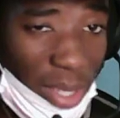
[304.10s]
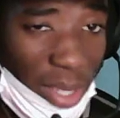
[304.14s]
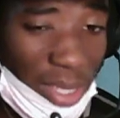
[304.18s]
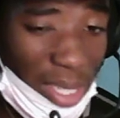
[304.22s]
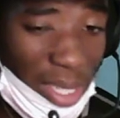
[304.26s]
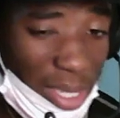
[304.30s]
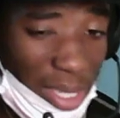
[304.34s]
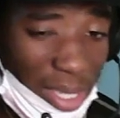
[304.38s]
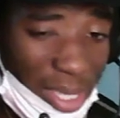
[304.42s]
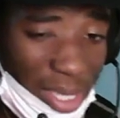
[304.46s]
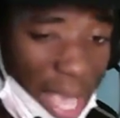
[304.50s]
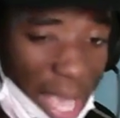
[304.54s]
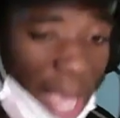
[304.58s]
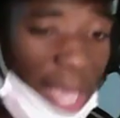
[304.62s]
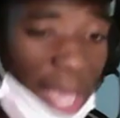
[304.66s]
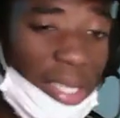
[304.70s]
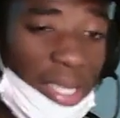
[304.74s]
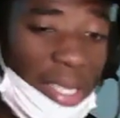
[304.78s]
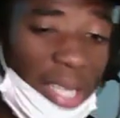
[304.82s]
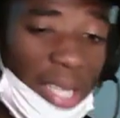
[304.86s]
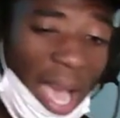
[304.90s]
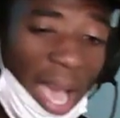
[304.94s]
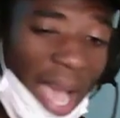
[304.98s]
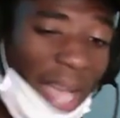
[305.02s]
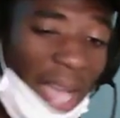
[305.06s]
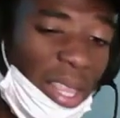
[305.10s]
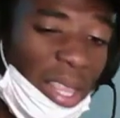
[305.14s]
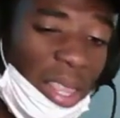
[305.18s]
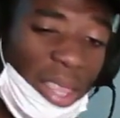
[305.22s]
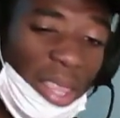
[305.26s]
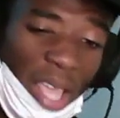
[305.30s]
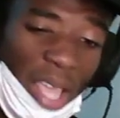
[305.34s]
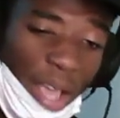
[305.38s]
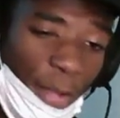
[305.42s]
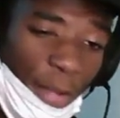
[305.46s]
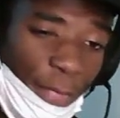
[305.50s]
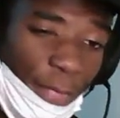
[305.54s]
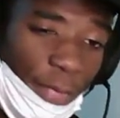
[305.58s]
this Kyze guy
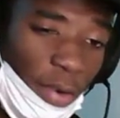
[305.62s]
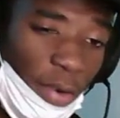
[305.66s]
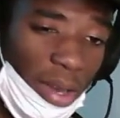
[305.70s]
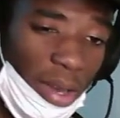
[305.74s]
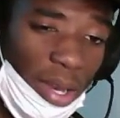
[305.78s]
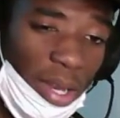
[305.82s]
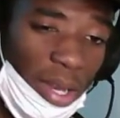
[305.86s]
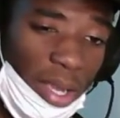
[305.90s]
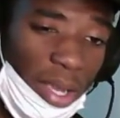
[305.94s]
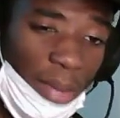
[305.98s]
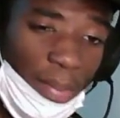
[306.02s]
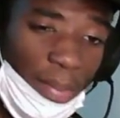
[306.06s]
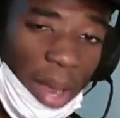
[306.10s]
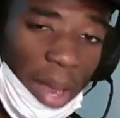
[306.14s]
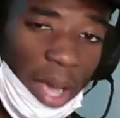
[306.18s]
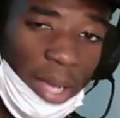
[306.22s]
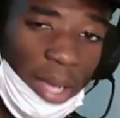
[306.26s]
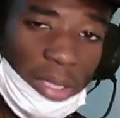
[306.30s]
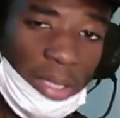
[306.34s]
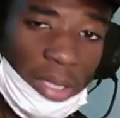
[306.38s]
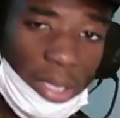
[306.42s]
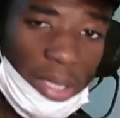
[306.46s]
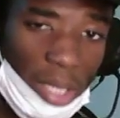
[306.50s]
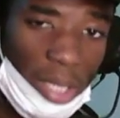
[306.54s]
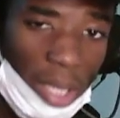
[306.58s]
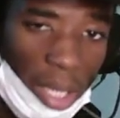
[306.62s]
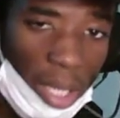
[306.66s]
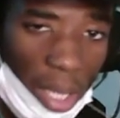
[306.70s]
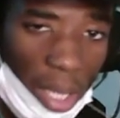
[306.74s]
differently. Don't be thinking this